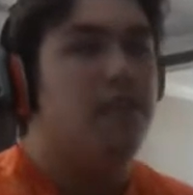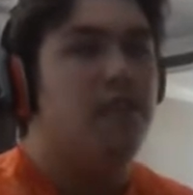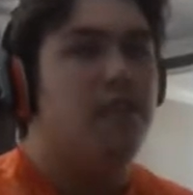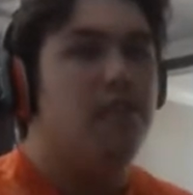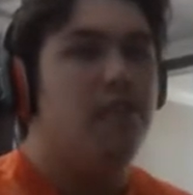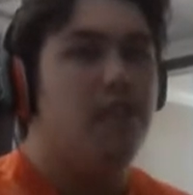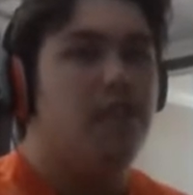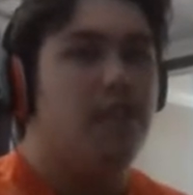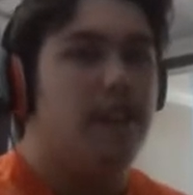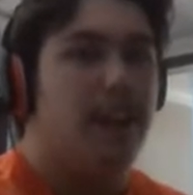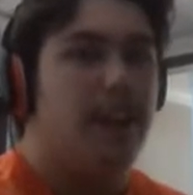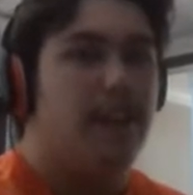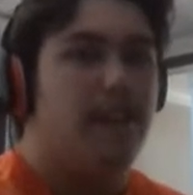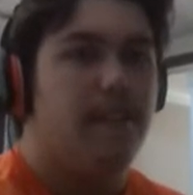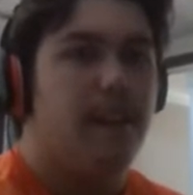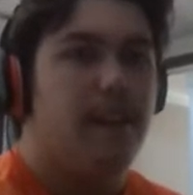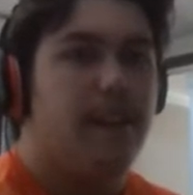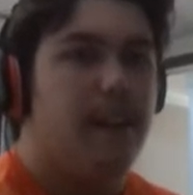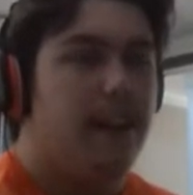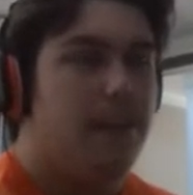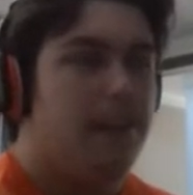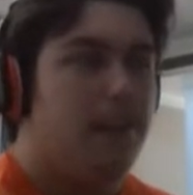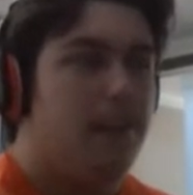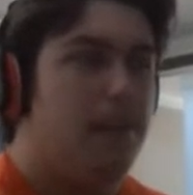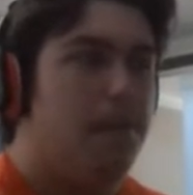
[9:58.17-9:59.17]
just stand right
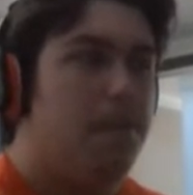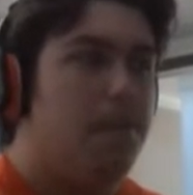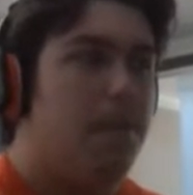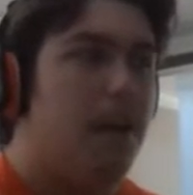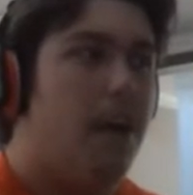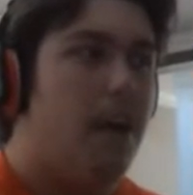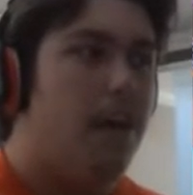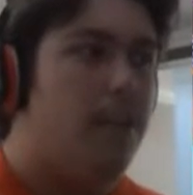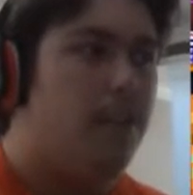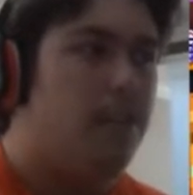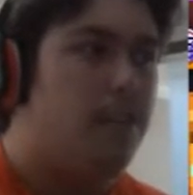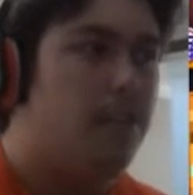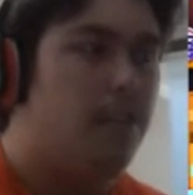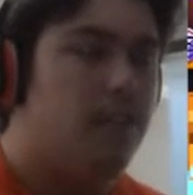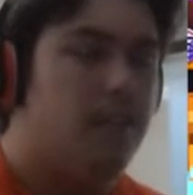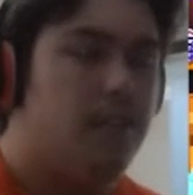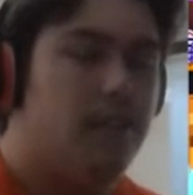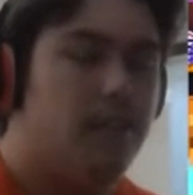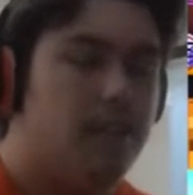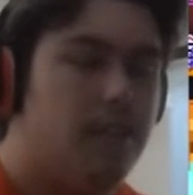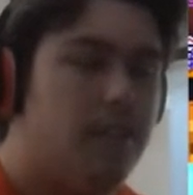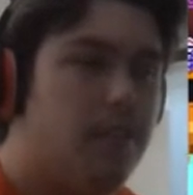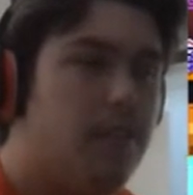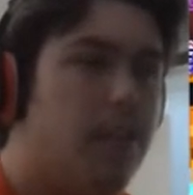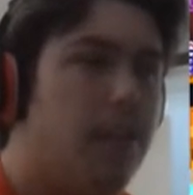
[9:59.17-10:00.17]
next to a boss and
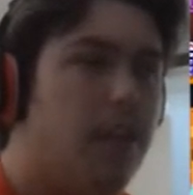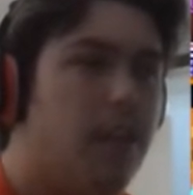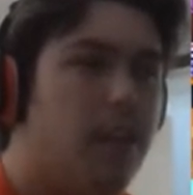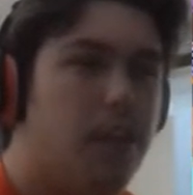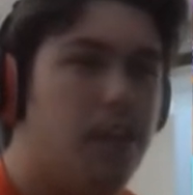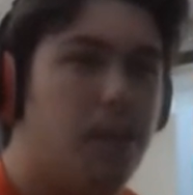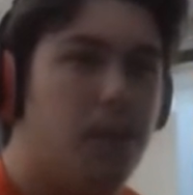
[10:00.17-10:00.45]
just do like